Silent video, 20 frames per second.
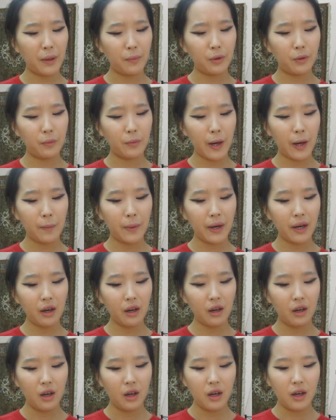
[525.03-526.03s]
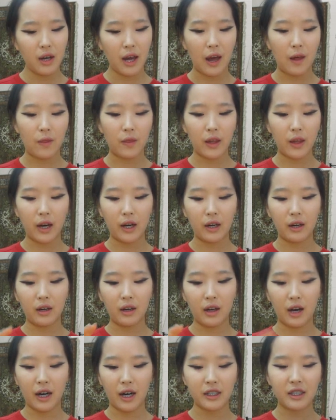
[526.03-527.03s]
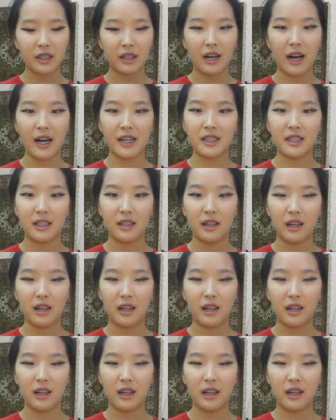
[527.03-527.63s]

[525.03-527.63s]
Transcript: maybe, and then us guys,